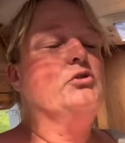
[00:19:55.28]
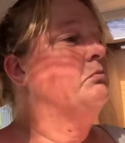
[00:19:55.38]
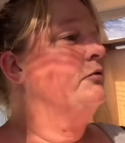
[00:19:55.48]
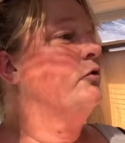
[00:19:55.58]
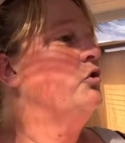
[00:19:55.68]
done
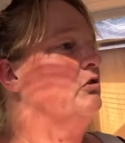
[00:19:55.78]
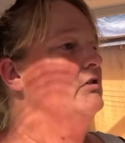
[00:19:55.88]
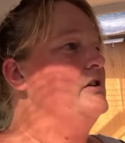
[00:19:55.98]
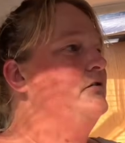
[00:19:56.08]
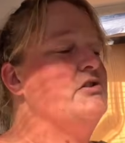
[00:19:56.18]
before
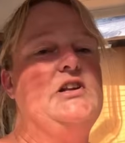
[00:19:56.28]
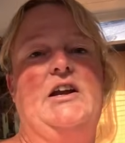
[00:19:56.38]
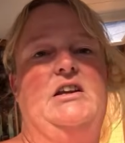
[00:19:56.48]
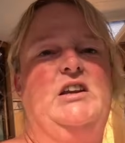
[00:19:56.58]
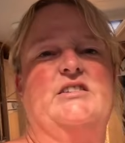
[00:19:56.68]
is if there's
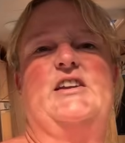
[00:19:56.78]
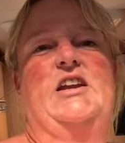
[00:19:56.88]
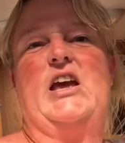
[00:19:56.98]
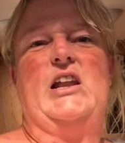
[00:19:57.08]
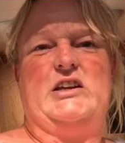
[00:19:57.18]
like, say you
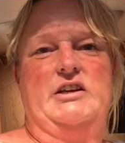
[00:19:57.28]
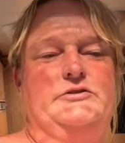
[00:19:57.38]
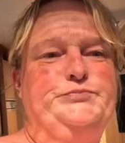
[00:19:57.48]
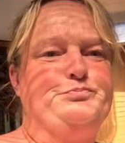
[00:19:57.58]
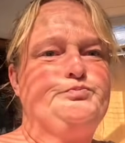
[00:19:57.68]
get like
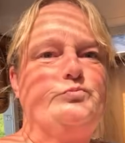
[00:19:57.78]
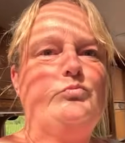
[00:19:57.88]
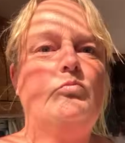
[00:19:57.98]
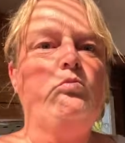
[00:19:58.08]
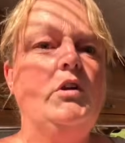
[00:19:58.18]
a
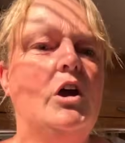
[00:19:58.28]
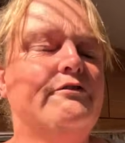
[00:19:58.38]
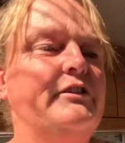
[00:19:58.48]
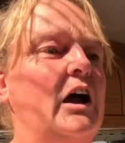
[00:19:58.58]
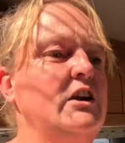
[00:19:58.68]

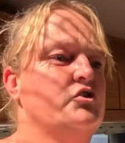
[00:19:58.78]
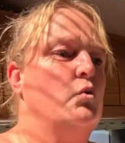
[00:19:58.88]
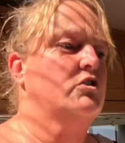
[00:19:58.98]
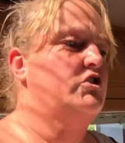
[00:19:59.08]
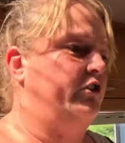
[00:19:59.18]
fly
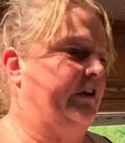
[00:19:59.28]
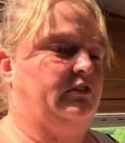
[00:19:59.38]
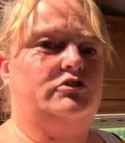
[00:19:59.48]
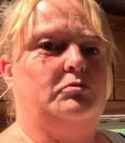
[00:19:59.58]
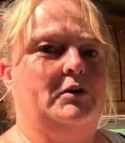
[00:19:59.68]
squashed on it,
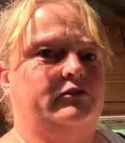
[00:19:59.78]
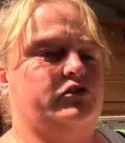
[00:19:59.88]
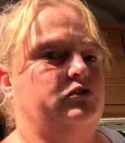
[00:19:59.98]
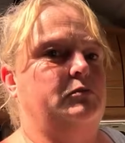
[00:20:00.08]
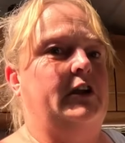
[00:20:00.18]
just come out in the
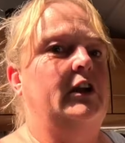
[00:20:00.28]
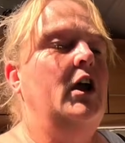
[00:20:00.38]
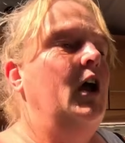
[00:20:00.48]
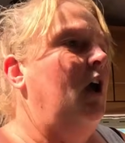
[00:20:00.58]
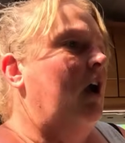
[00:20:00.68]
sun a
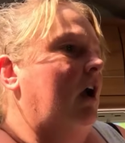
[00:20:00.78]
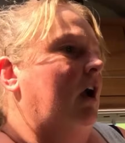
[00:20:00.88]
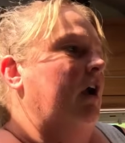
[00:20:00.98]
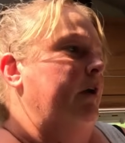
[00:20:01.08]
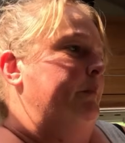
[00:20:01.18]

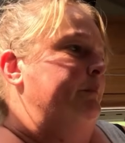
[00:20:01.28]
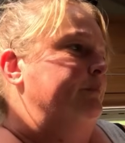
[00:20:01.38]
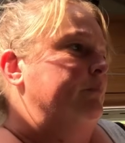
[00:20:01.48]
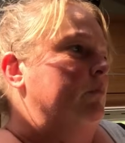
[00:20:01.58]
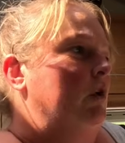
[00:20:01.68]
minute,
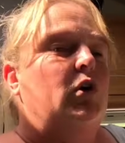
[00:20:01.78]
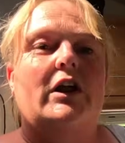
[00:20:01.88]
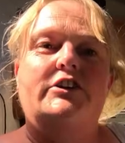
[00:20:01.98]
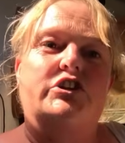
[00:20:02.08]
all I